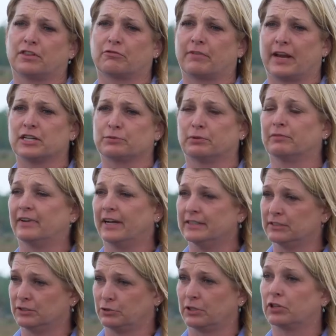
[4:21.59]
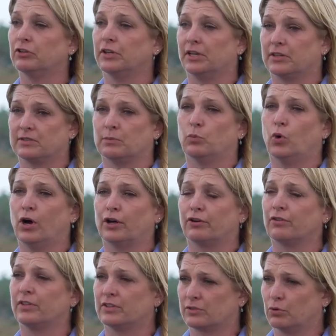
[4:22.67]
that the ranch provides is sort of cleaning some
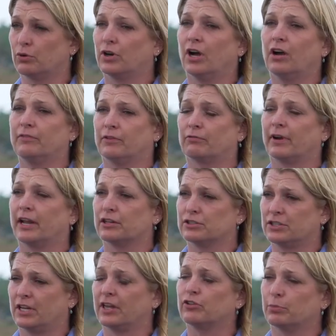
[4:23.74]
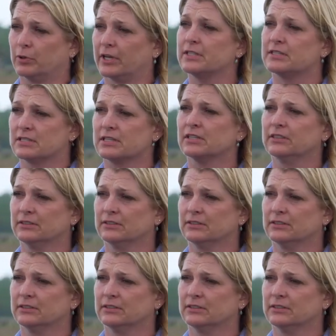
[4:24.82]
water that's going off the ranch to other places